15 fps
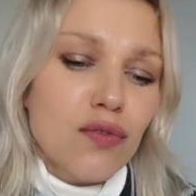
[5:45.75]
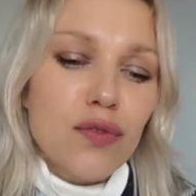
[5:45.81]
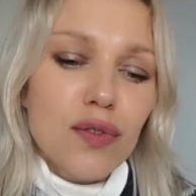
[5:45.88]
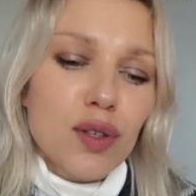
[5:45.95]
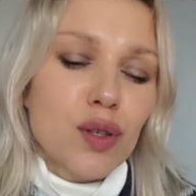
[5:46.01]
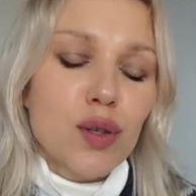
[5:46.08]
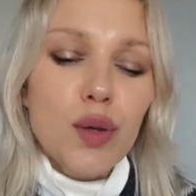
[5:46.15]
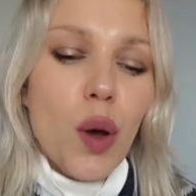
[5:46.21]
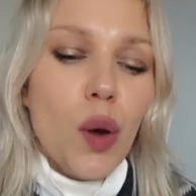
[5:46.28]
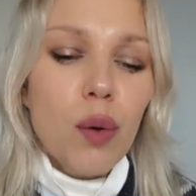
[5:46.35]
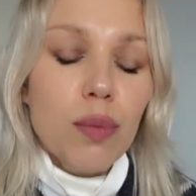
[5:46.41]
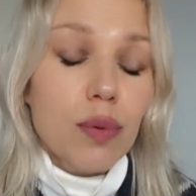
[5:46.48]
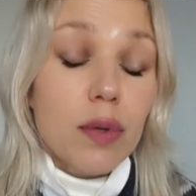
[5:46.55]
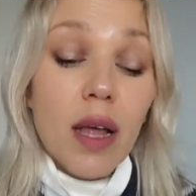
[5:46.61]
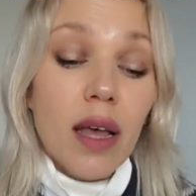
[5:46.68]

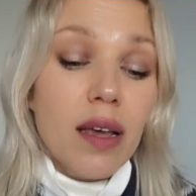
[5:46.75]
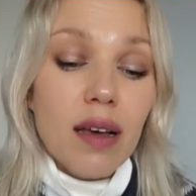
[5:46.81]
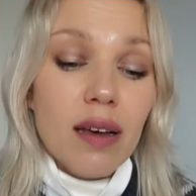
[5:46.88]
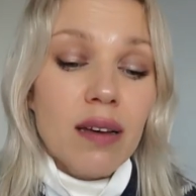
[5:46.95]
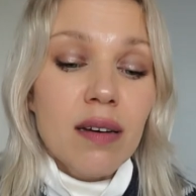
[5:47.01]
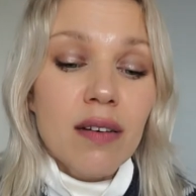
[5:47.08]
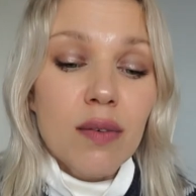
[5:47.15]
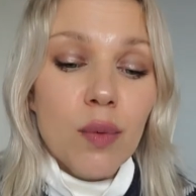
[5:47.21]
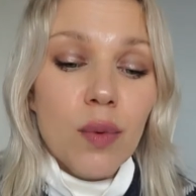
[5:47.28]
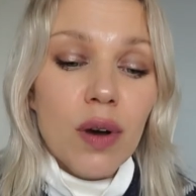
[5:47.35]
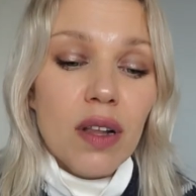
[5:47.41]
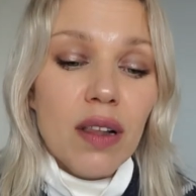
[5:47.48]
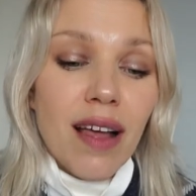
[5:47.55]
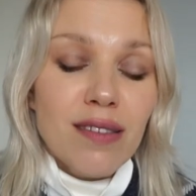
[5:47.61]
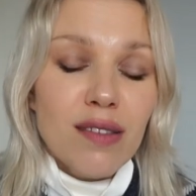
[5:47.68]
soap, like
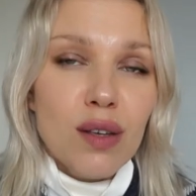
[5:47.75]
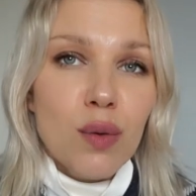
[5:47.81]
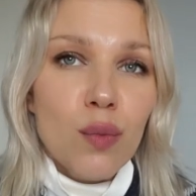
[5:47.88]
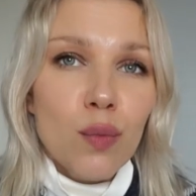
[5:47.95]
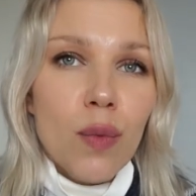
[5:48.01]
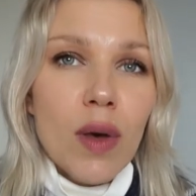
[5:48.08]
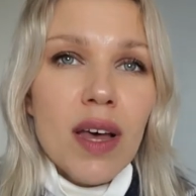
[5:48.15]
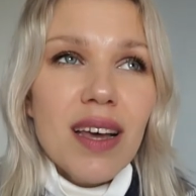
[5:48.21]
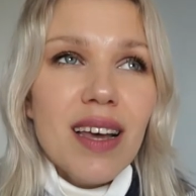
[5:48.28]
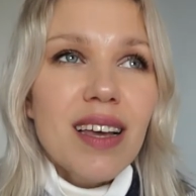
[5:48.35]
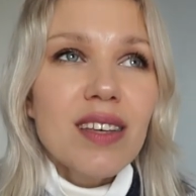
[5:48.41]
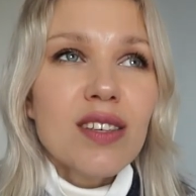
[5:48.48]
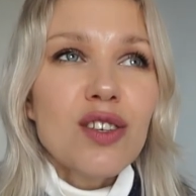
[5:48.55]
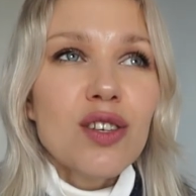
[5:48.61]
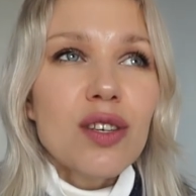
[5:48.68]
cleansing.
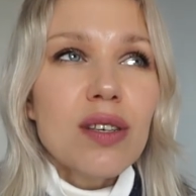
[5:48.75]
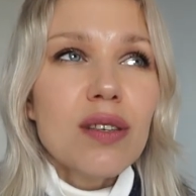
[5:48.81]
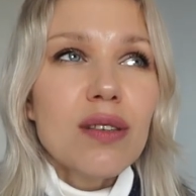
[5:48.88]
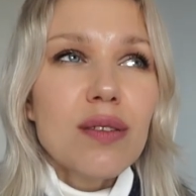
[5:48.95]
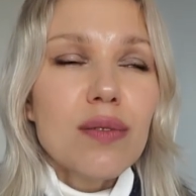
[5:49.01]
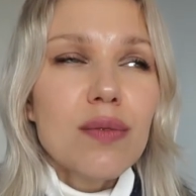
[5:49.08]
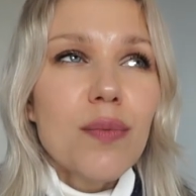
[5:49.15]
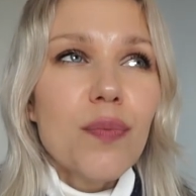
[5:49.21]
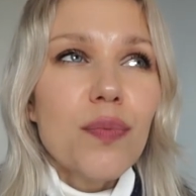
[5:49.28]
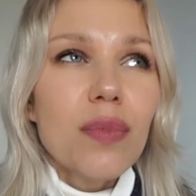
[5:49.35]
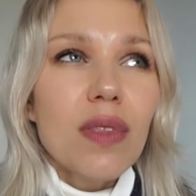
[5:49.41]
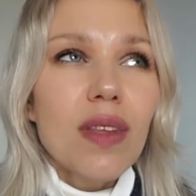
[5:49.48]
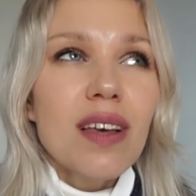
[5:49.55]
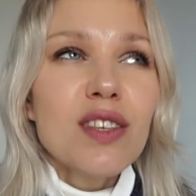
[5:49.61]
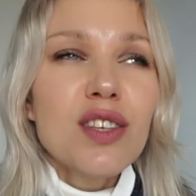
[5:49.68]
It's just,
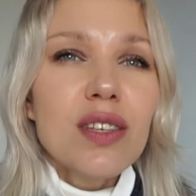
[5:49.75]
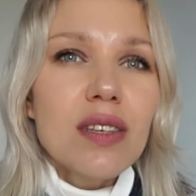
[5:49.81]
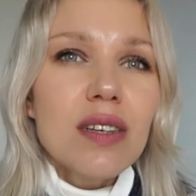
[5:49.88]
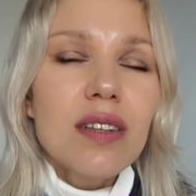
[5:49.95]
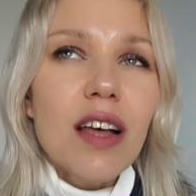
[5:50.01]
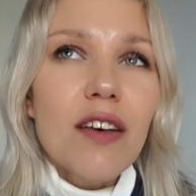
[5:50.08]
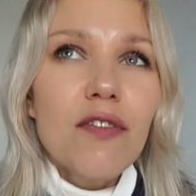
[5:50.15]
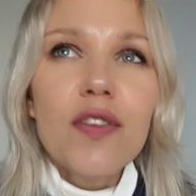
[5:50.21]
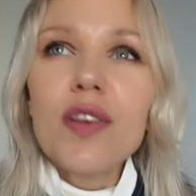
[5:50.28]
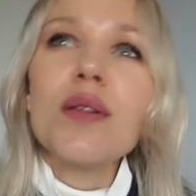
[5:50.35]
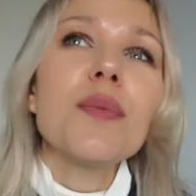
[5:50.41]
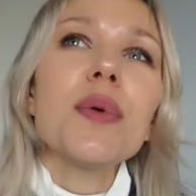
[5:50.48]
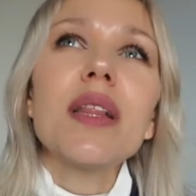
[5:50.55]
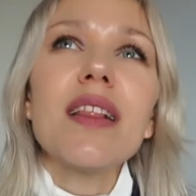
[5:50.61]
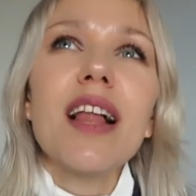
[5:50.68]
it's still, I feel
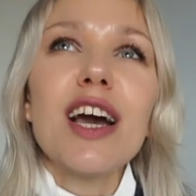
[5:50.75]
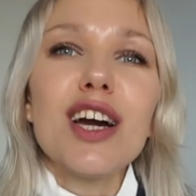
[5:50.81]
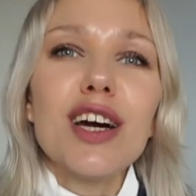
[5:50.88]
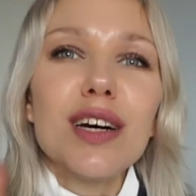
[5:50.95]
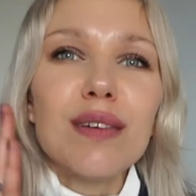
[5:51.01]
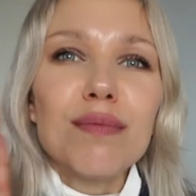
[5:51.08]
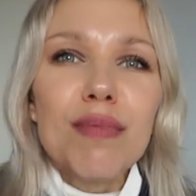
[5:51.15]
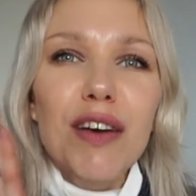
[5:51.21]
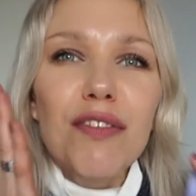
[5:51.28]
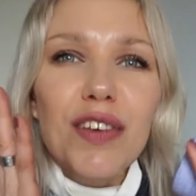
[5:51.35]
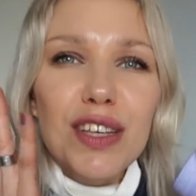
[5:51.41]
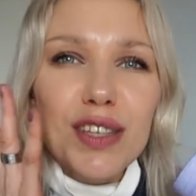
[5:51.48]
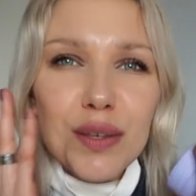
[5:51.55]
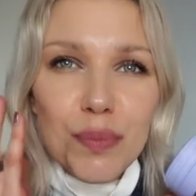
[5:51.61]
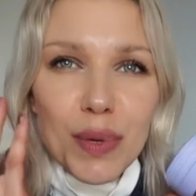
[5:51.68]
a bit like my
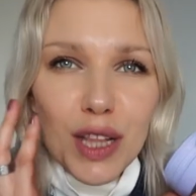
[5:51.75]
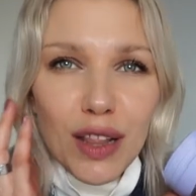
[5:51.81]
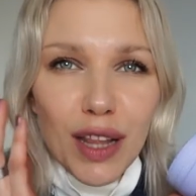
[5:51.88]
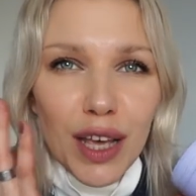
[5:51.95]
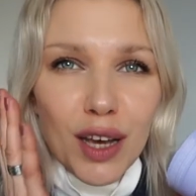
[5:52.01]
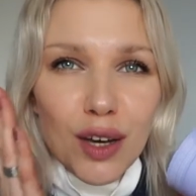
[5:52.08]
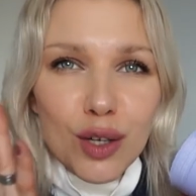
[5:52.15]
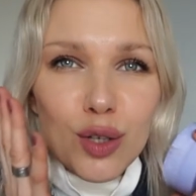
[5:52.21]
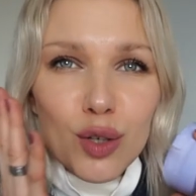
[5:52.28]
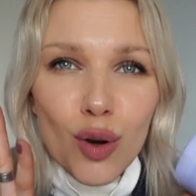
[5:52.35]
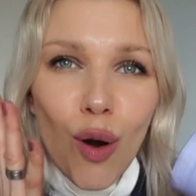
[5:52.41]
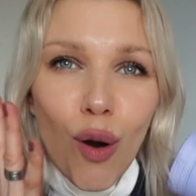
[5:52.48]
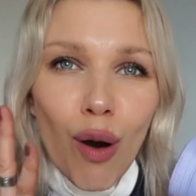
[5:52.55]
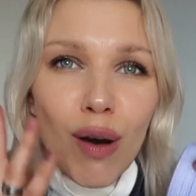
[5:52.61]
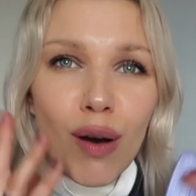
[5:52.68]
face a bit like
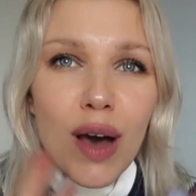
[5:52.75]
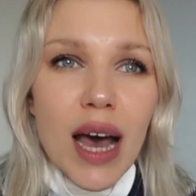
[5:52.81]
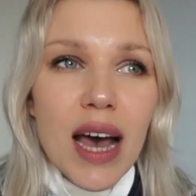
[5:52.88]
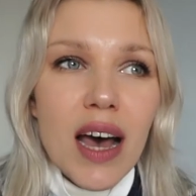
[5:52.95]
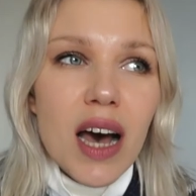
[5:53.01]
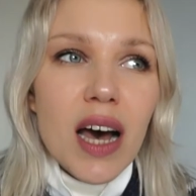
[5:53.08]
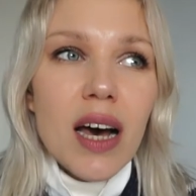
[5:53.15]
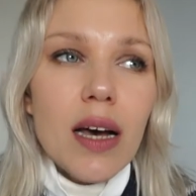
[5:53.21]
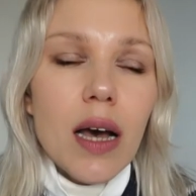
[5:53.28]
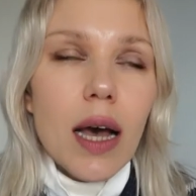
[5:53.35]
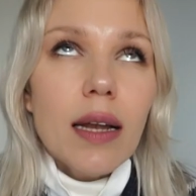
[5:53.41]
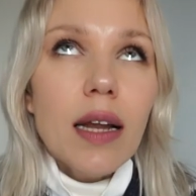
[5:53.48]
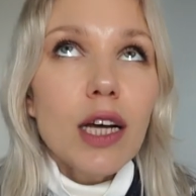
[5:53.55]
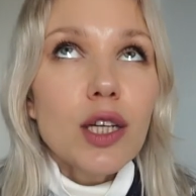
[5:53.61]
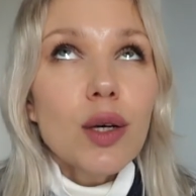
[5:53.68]
raw.
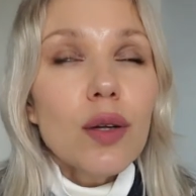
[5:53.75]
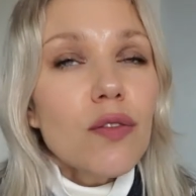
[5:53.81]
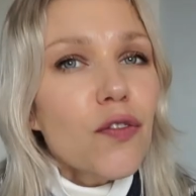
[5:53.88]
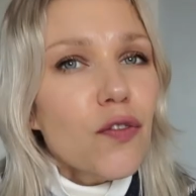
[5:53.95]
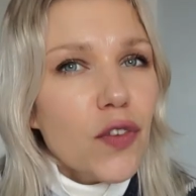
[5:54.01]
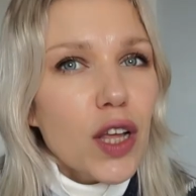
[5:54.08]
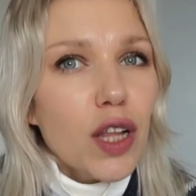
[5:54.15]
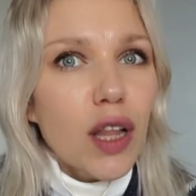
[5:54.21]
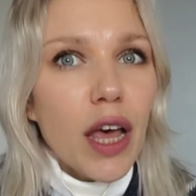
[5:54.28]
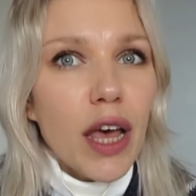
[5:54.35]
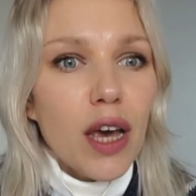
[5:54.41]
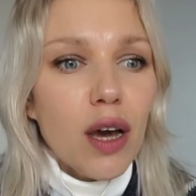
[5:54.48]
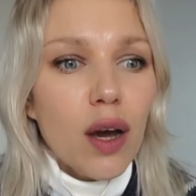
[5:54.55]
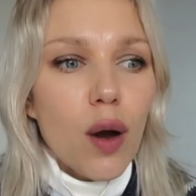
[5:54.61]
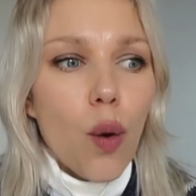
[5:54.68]
And I don't feel
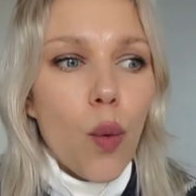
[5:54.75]
like